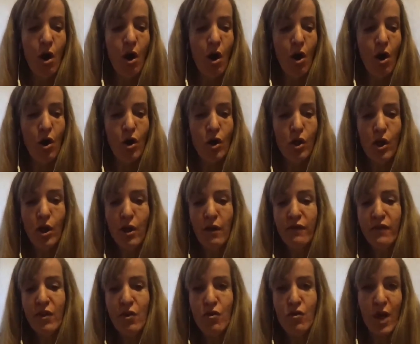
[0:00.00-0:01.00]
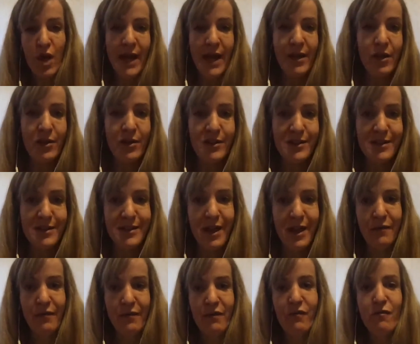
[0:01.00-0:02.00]
all of your childhood
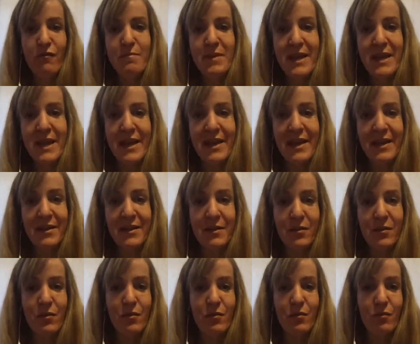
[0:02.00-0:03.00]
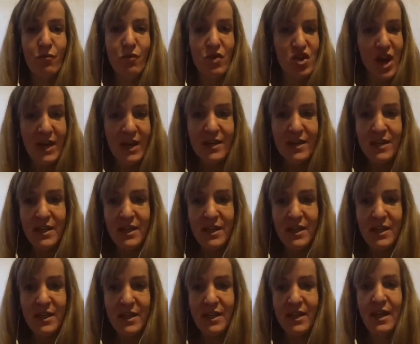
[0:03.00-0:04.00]
stuff of being
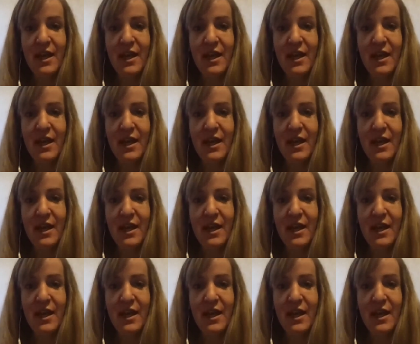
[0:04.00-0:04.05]
rejected.